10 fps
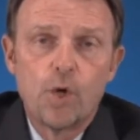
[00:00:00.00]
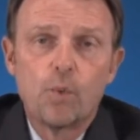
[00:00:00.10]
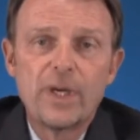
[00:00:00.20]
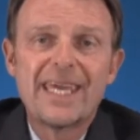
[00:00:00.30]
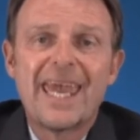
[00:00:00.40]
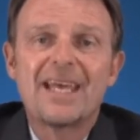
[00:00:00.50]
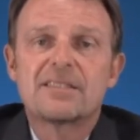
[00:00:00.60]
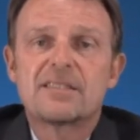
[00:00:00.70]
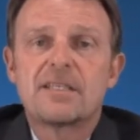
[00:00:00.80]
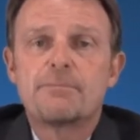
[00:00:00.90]
We can't
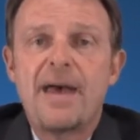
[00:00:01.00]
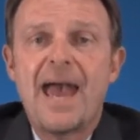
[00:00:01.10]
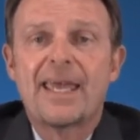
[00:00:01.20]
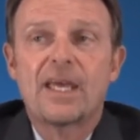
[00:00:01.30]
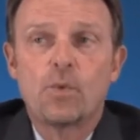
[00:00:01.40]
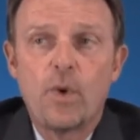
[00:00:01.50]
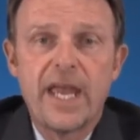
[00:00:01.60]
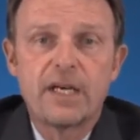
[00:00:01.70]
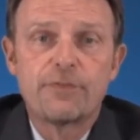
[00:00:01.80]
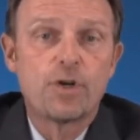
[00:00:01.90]
sit back and
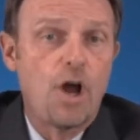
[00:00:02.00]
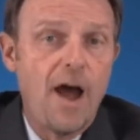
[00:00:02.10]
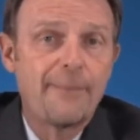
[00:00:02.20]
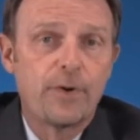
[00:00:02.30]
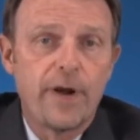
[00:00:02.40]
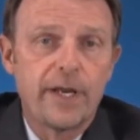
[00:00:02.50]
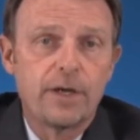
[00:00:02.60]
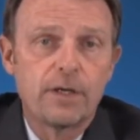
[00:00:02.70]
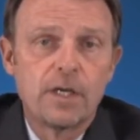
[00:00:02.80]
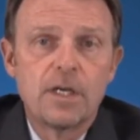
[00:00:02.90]
wait for an
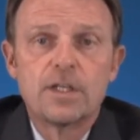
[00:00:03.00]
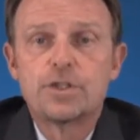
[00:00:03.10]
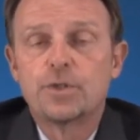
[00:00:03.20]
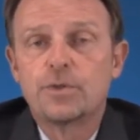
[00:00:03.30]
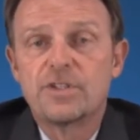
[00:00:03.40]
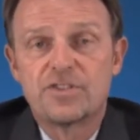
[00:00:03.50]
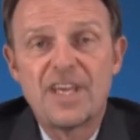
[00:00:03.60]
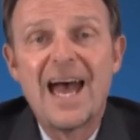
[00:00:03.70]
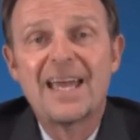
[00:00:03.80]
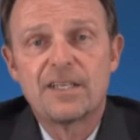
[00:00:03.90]
operator to
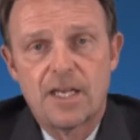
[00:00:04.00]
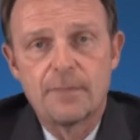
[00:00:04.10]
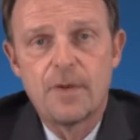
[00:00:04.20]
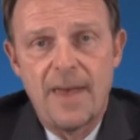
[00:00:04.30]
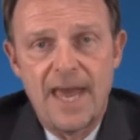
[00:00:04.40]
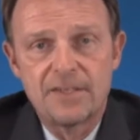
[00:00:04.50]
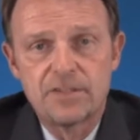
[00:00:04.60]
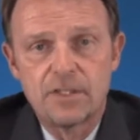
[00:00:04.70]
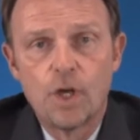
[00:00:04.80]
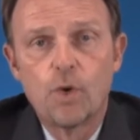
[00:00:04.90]
decide to come to
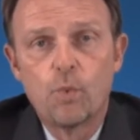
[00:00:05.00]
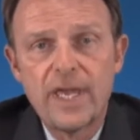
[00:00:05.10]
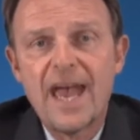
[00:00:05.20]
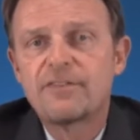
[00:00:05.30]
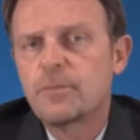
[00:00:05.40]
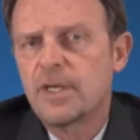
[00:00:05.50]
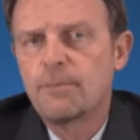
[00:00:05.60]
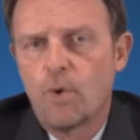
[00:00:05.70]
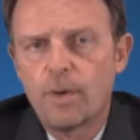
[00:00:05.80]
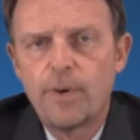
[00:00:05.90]
Madison. We have to be
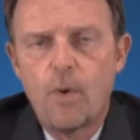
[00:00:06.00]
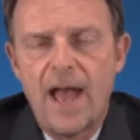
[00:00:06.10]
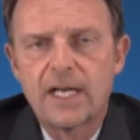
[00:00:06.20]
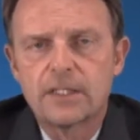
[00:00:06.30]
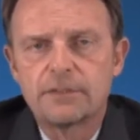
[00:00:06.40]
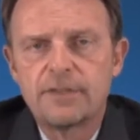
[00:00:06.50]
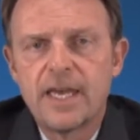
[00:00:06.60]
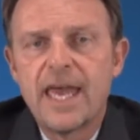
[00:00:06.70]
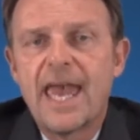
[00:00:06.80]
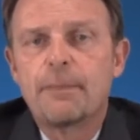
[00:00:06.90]
more proactive
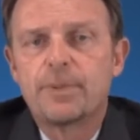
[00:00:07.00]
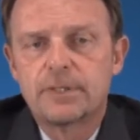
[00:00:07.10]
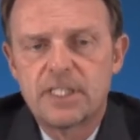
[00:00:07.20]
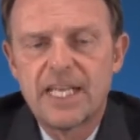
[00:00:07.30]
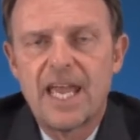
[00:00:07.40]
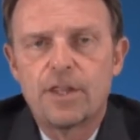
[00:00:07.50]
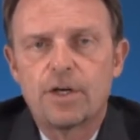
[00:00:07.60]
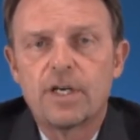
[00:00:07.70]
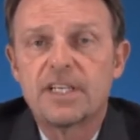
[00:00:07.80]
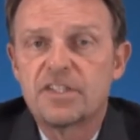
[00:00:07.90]
and put
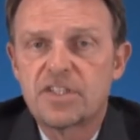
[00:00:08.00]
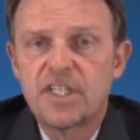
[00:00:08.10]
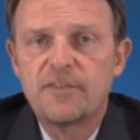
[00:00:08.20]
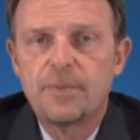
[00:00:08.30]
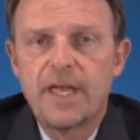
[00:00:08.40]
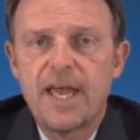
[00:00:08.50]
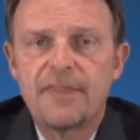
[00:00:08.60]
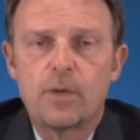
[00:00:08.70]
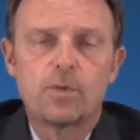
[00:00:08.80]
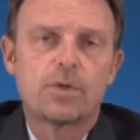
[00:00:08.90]
together an incentive plan
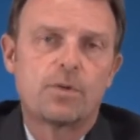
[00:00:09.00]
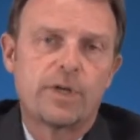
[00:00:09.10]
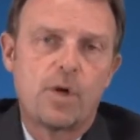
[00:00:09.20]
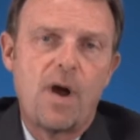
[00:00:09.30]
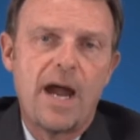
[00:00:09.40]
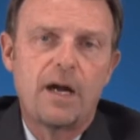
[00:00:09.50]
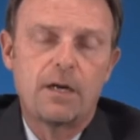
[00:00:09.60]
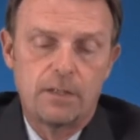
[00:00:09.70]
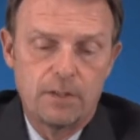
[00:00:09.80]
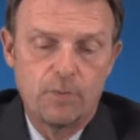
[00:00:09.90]
that will
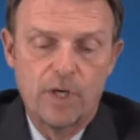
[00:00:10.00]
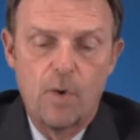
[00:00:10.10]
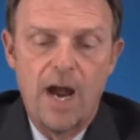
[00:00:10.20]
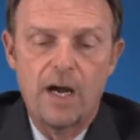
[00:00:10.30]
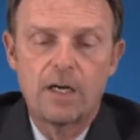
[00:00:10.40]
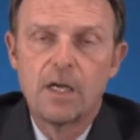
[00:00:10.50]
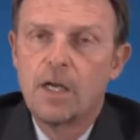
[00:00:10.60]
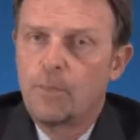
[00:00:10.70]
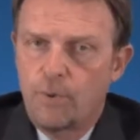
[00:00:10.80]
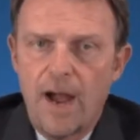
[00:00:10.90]
require
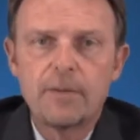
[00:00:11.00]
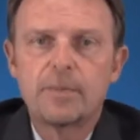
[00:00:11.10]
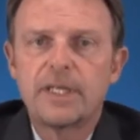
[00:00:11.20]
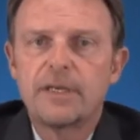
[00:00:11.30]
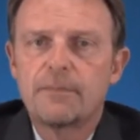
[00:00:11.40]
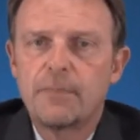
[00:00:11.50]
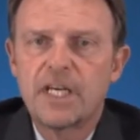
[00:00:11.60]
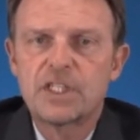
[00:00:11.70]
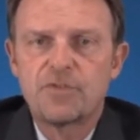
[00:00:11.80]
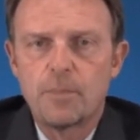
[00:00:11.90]
probably
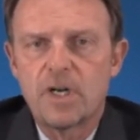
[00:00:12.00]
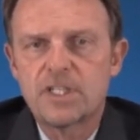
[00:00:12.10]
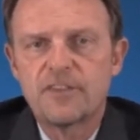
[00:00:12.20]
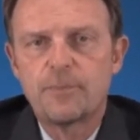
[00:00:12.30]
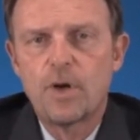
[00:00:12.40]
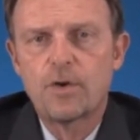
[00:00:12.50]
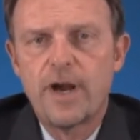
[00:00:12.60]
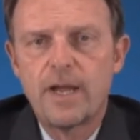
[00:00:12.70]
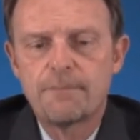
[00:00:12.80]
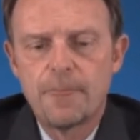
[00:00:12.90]
monies from our TIF
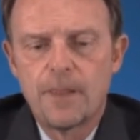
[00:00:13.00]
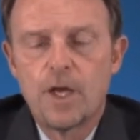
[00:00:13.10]
program,